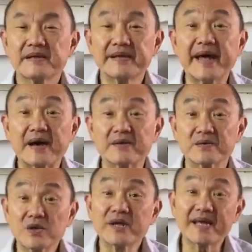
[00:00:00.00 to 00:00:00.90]
Now,
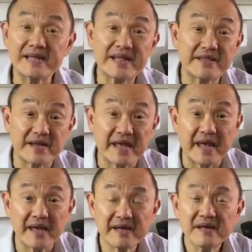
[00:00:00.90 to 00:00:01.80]
looking at leather
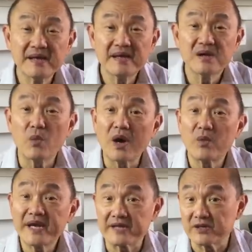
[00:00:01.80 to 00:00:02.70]
care, while
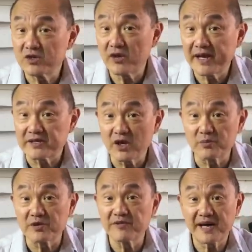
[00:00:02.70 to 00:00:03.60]
Wickett and Craig
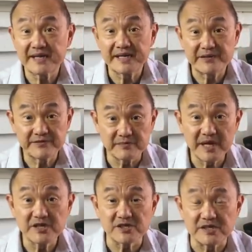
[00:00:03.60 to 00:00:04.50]
don't provide any
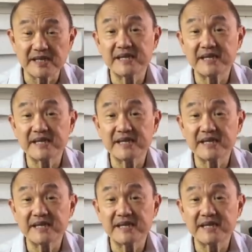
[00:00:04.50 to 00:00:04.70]
information,